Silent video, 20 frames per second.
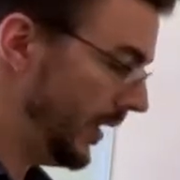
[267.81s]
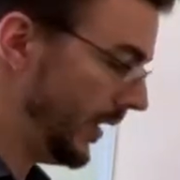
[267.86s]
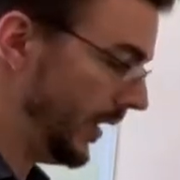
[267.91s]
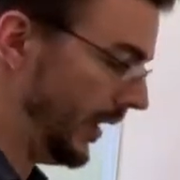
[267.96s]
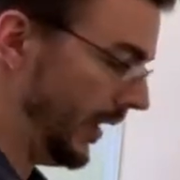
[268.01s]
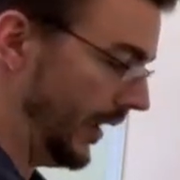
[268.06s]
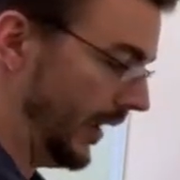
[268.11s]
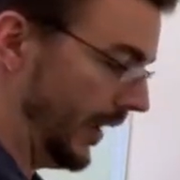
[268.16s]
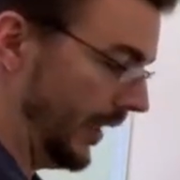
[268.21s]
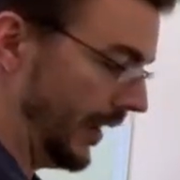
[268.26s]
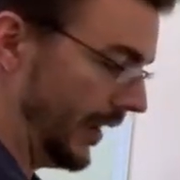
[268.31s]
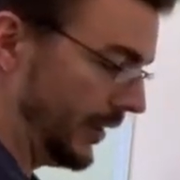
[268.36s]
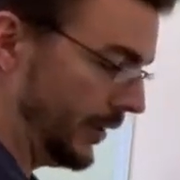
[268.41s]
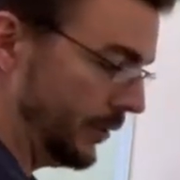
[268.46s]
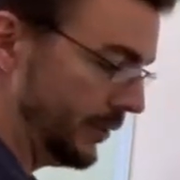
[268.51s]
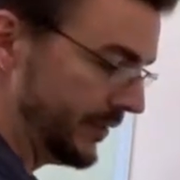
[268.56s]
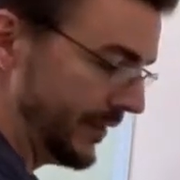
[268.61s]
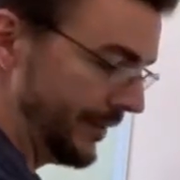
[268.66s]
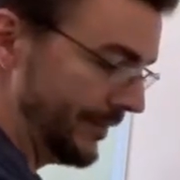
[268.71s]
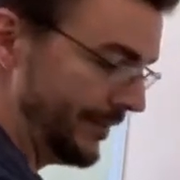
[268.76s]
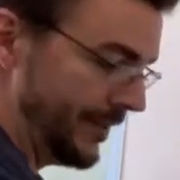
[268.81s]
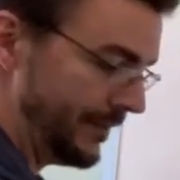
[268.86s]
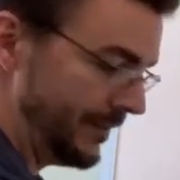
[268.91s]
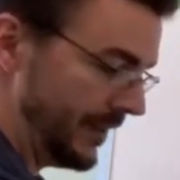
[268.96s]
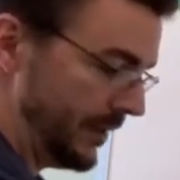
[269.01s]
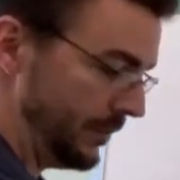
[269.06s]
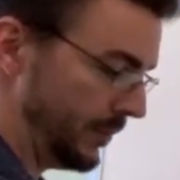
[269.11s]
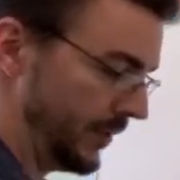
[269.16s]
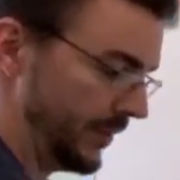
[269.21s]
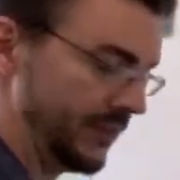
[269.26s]
And I used a
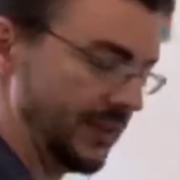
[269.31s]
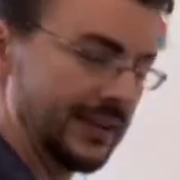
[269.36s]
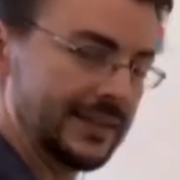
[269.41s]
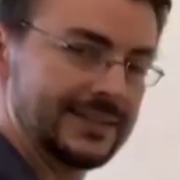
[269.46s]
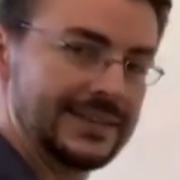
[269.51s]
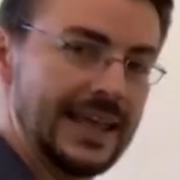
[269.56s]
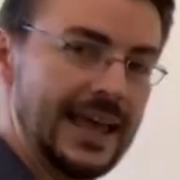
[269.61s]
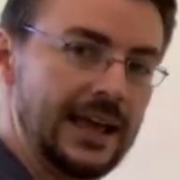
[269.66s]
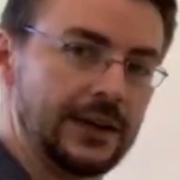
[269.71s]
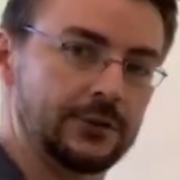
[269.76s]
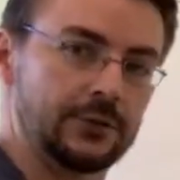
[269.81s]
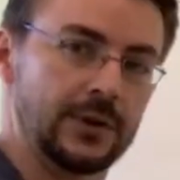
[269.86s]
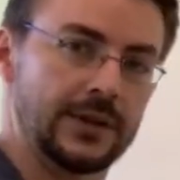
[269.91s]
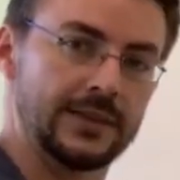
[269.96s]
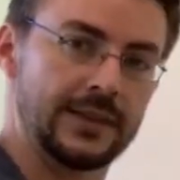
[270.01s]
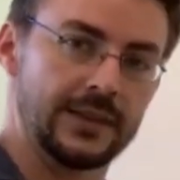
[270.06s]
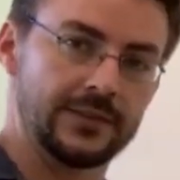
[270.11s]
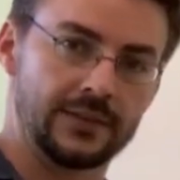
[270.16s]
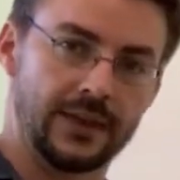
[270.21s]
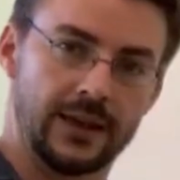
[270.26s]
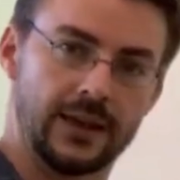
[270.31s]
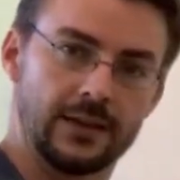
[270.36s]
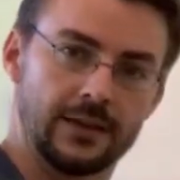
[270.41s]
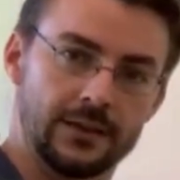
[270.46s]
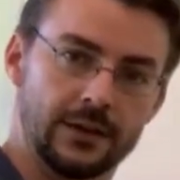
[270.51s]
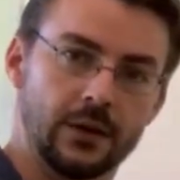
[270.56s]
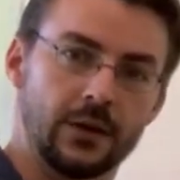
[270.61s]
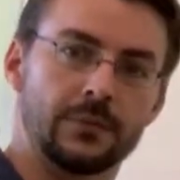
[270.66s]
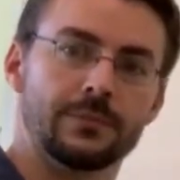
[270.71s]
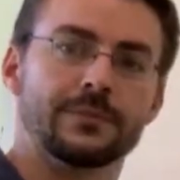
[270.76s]
15% tax rate. That's kind
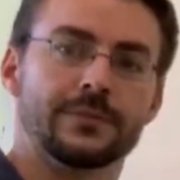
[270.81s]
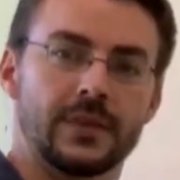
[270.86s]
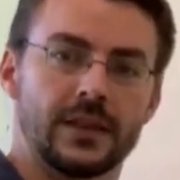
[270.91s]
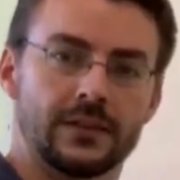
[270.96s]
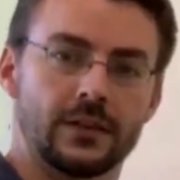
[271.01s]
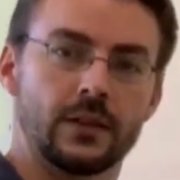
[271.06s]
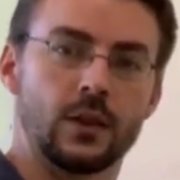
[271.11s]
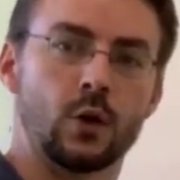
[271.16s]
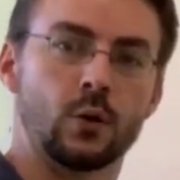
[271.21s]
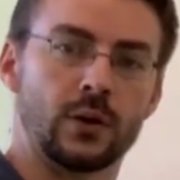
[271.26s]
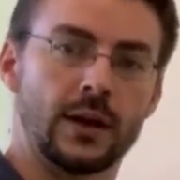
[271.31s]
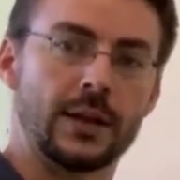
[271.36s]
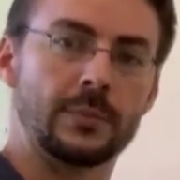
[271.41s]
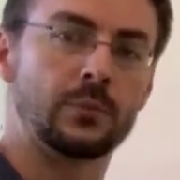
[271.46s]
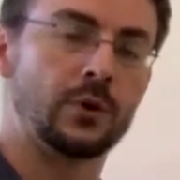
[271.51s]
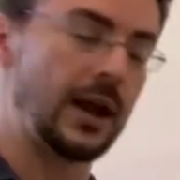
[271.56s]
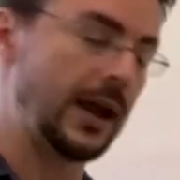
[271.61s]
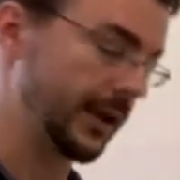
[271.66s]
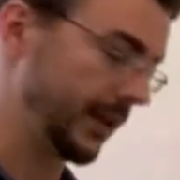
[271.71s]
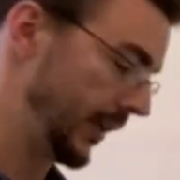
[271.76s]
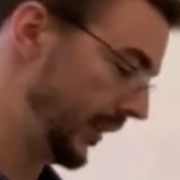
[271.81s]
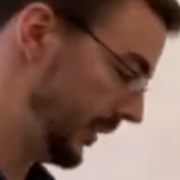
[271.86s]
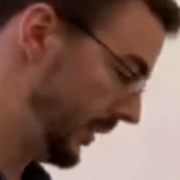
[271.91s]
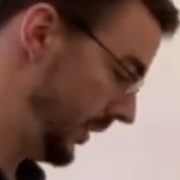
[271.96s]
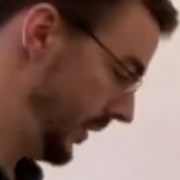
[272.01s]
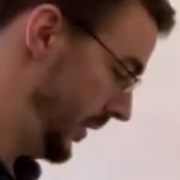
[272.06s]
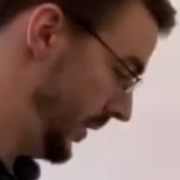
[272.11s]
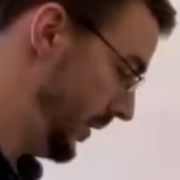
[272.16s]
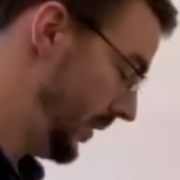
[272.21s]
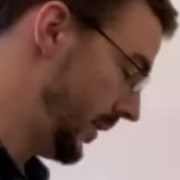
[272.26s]
of, that's a lower end bracket.
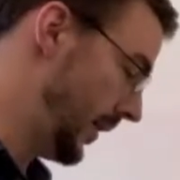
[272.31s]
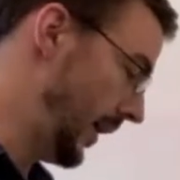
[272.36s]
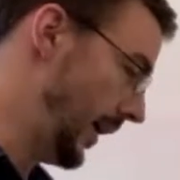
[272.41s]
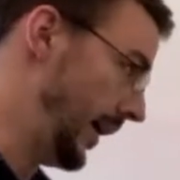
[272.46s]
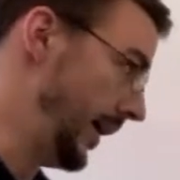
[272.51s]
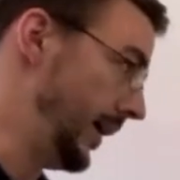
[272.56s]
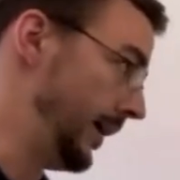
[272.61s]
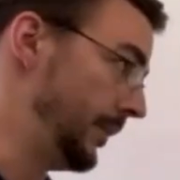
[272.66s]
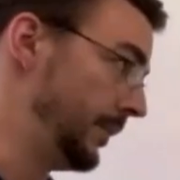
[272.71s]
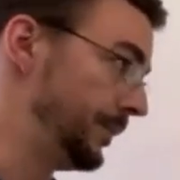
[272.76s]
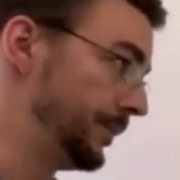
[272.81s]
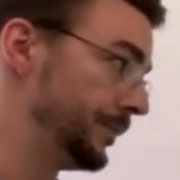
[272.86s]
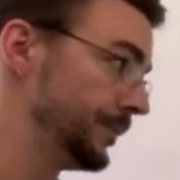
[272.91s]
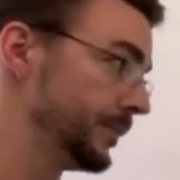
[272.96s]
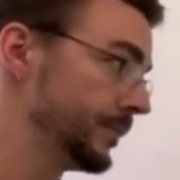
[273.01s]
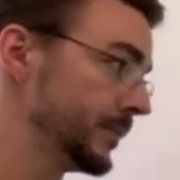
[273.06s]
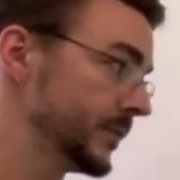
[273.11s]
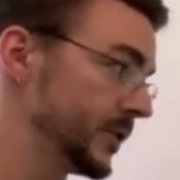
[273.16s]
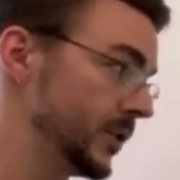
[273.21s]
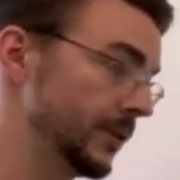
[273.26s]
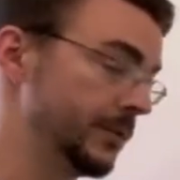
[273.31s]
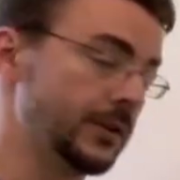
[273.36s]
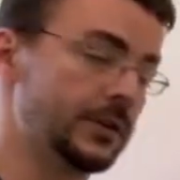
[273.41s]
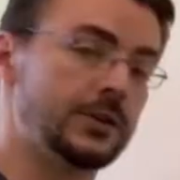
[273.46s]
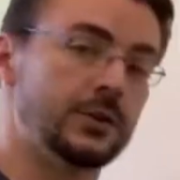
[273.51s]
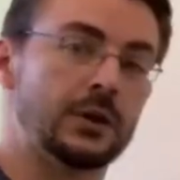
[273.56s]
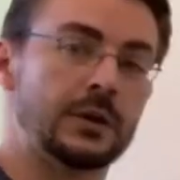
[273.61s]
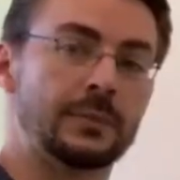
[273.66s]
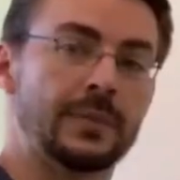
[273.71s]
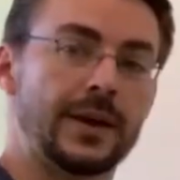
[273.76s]
So if you're
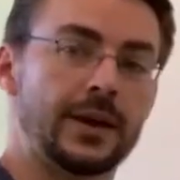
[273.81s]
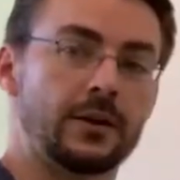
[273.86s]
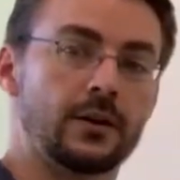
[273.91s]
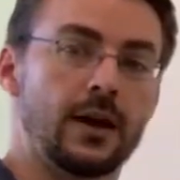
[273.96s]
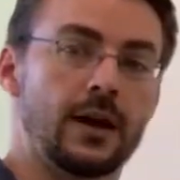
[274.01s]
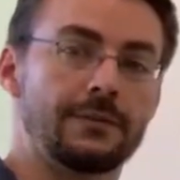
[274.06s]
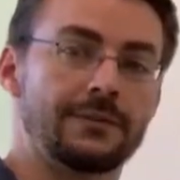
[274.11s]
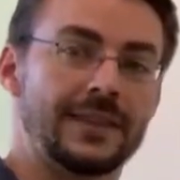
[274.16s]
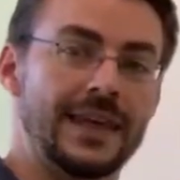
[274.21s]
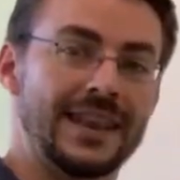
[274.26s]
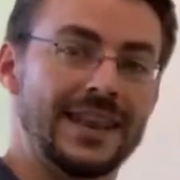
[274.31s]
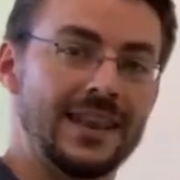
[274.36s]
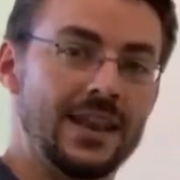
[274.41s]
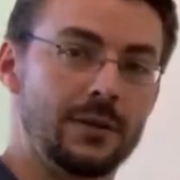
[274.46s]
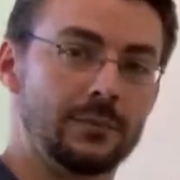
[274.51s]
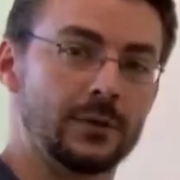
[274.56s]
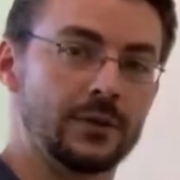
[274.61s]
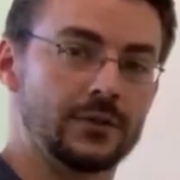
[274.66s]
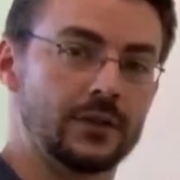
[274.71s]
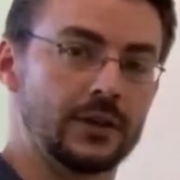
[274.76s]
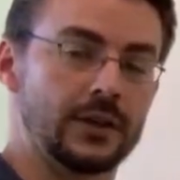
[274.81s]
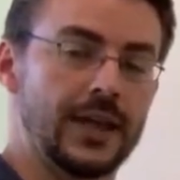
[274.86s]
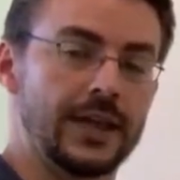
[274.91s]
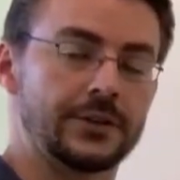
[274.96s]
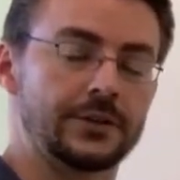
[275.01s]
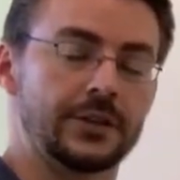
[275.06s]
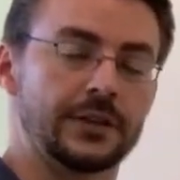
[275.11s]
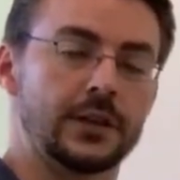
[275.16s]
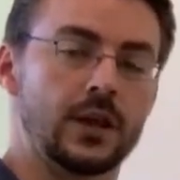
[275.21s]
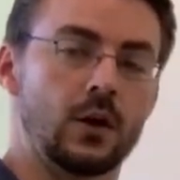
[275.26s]
doing better off, that number is going to
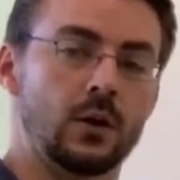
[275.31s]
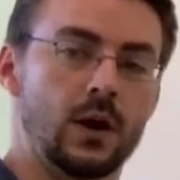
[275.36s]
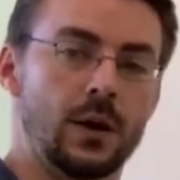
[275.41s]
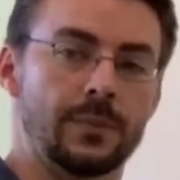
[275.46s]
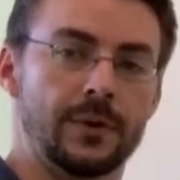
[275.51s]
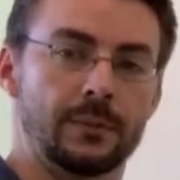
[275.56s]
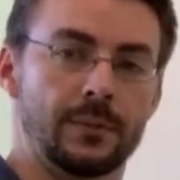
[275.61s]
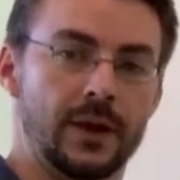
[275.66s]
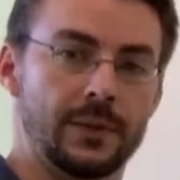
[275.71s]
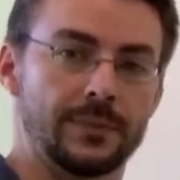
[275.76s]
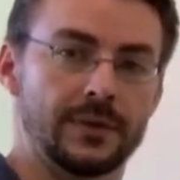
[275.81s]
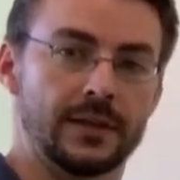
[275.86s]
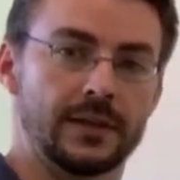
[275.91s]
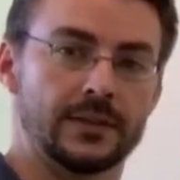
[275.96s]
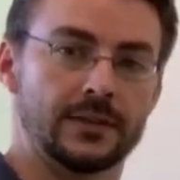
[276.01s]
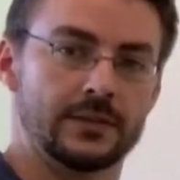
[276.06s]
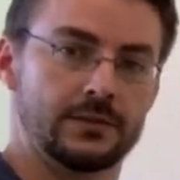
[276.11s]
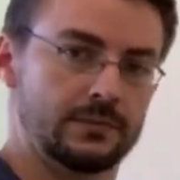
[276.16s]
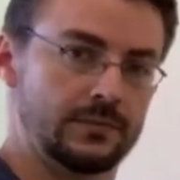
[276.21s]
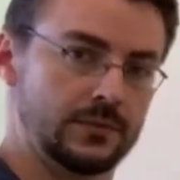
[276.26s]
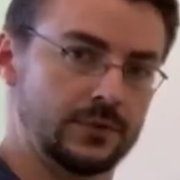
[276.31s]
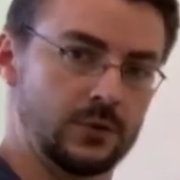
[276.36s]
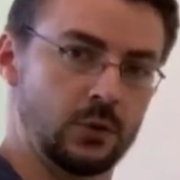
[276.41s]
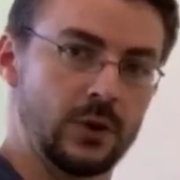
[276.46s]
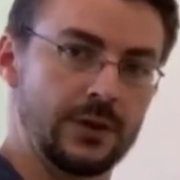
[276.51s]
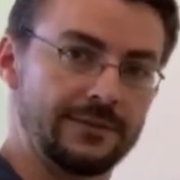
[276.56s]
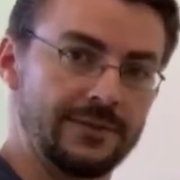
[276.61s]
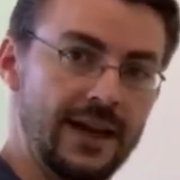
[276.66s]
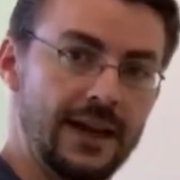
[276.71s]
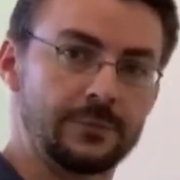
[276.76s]
actually go up. It might be
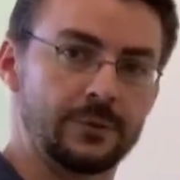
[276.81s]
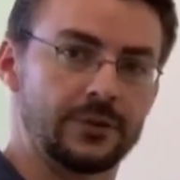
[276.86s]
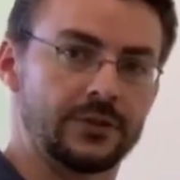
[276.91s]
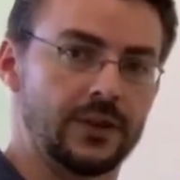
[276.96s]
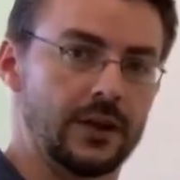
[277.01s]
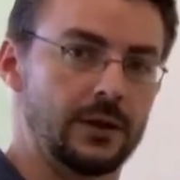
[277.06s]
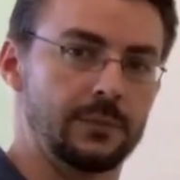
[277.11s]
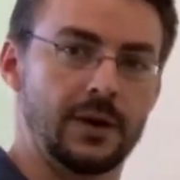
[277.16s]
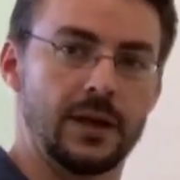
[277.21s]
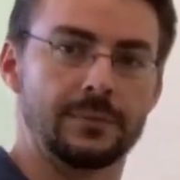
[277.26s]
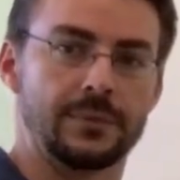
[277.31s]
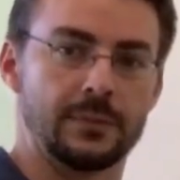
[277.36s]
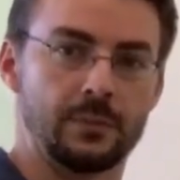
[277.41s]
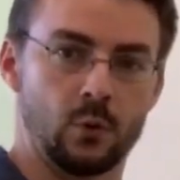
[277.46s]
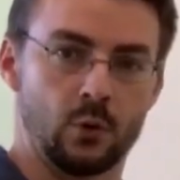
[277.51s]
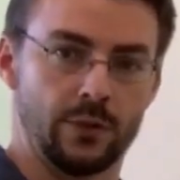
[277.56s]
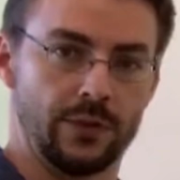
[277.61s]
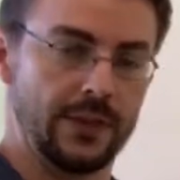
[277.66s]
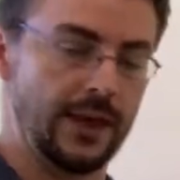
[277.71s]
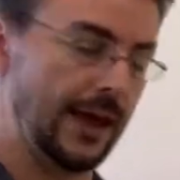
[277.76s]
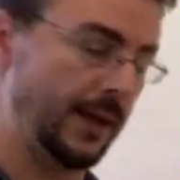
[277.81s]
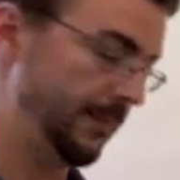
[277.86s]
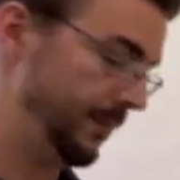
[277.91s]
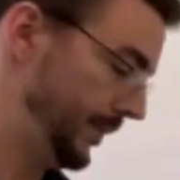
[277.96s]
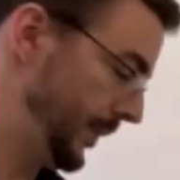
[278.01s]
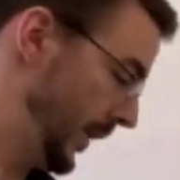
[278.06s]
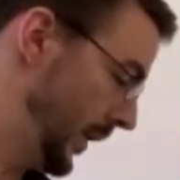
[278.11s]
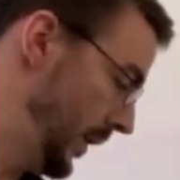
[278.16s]
25%, it might be more than that.